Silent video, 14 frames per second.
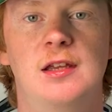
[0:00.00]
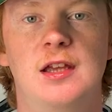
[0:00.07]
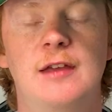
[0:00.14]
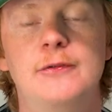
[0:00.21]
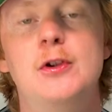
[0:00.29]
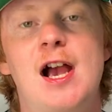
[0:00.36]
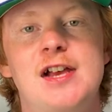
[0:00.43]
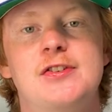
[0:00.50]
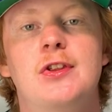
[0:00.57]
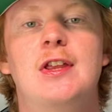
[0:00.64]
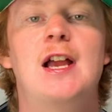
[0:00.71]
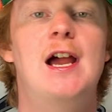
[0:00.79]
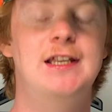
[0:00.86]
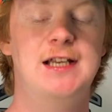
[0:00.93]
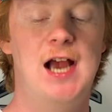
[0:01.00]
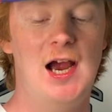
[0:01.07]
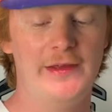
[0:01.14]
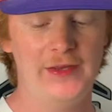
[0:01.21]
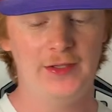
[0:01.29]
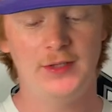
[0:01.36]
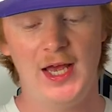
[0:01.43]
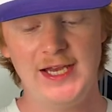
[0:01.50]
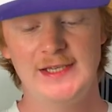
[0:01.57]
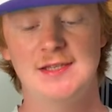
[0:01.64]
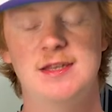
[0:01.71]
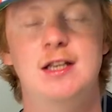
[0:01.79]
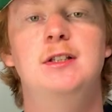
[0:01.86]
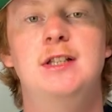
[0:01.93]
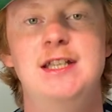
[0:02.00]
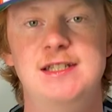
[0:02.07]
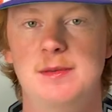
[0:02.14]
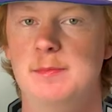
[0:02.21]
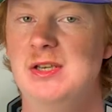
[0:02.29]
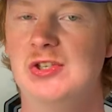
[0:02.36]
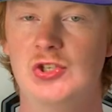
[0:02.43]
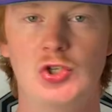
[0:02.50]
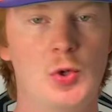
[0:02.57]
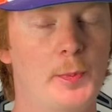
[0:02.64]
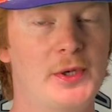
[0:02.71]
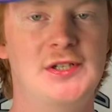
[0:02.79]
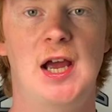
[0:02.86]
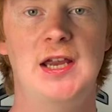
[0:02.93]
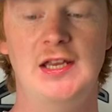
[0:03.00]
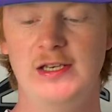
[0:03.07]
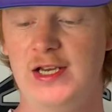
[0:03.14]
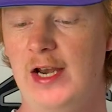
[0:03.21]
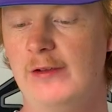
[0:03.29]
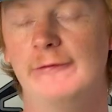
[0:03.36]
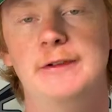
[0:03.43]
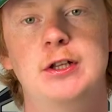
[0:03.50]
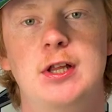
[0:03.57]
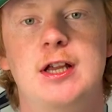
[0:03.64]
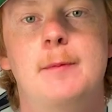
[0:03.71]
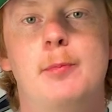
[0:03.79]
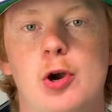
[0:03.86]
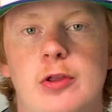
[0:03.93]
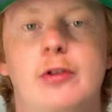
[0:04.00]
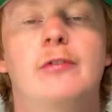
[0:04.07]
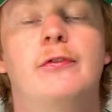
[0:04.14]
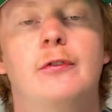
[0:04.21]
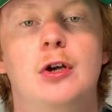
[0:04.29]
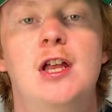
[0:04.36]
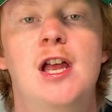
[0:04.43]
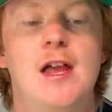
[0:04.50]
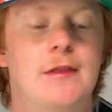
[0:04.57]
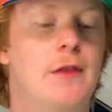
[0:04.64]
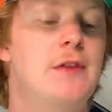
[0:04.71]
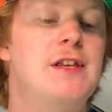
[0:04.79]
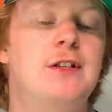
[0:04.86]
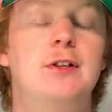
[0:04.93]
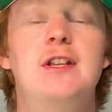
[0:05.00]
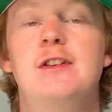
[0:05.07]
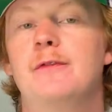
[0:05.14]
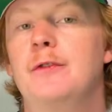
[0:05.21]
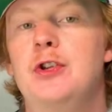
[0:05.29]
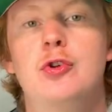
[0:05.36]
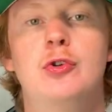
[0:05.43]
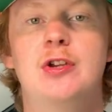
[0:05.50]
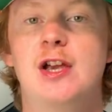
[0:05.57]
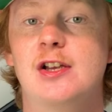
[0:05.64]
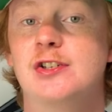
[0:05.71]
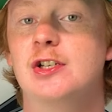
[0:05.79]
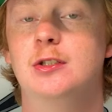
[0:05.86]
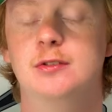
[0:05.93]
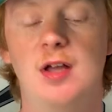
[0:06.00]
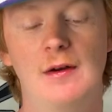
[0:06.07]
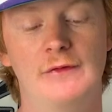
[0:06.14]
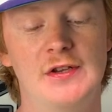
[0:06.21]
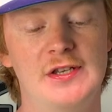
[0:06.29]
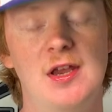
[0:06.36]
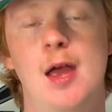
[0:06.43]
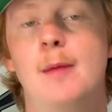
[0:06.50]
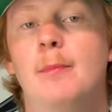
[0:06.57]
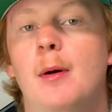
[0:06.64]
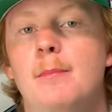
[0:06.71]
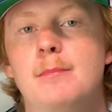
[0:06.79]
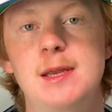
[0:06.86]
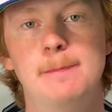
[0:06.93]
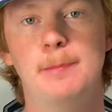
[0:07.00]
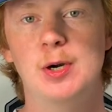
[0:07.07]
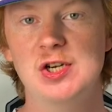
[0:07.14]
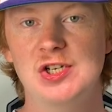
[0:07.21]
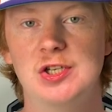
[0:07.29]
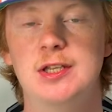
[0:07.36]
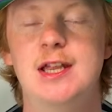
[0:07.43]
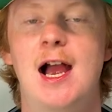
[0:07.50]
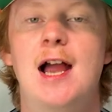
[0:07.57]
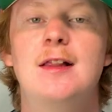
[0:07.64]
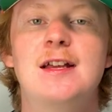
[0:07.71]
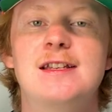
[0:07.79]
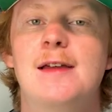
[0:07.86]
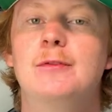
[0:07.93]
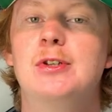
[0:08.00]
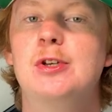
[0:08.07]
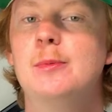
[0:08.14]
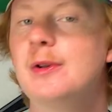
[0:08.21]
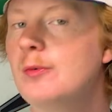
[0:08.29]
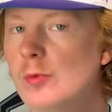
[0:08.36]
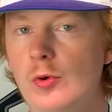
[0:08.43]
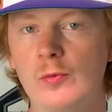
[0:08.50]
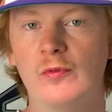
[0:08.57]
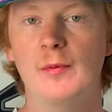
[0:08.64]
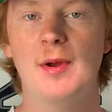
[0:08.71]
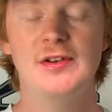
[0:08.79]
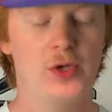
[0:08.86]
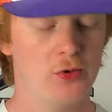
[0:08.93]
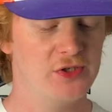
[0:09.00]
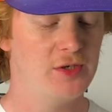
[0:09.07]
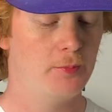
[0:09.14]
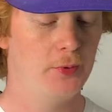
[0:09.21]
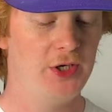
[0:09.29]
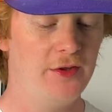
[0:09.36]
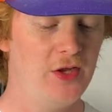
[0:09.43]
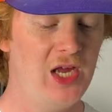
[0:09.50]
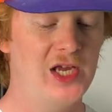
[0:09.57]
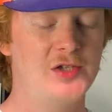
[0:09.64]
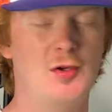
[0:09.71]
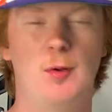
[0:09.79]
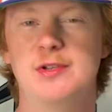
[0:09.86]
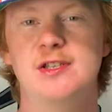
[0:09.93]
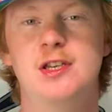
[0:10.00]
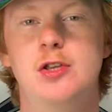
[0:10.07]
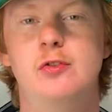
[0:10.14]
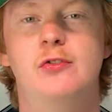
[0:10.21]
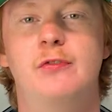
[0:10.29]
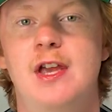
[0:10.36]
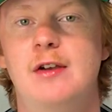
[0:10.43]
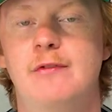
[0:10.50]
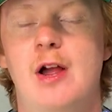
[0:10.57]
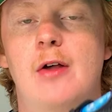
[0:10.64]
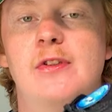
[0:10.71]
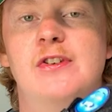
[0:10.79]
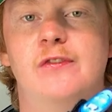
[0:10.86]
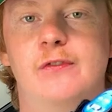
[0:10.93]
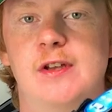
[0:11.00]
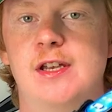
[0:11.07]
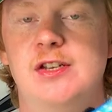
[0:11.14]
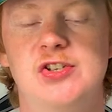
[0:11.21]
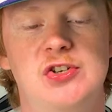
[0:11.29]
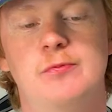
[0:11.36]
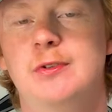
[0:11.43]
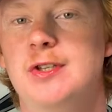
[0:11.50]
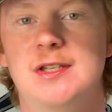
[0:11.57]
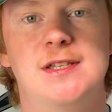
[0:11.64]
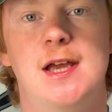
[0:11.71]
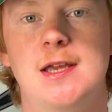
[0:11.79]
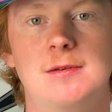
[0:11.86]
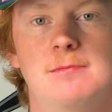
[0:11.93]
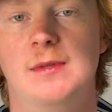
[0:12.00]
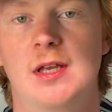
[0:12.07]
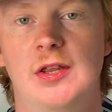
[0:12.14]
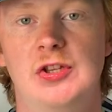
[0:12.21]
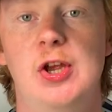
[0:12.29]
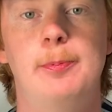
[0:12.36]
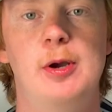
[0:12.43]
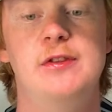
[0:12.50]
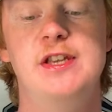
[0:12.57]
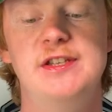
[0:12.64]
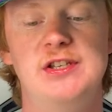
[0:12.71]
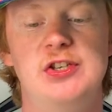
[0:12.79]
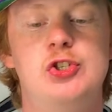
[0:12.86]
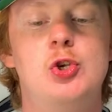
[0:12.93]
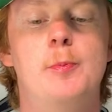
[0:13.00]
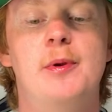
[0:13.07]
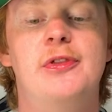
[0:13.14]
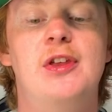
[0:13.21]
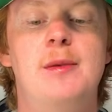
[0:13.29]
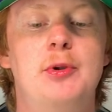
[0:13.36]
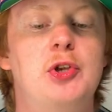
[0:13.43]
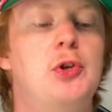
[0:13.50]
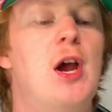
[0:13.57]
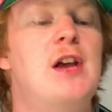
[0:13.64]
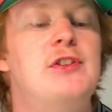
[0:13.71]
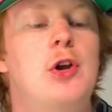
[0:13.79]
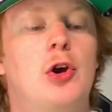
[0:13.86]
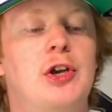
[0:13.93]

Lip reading: If you guys are the kind of guy that likes the cleat to be super tight and kind of feel like a part of their foot, then this cleat is for you. You guys are going to love this. But me personally, I like to have a little bit of room for my toes to breathe, so I wasn't a huge fan of how this fit. It's just really tight. The upper on these is super thin, but you guys are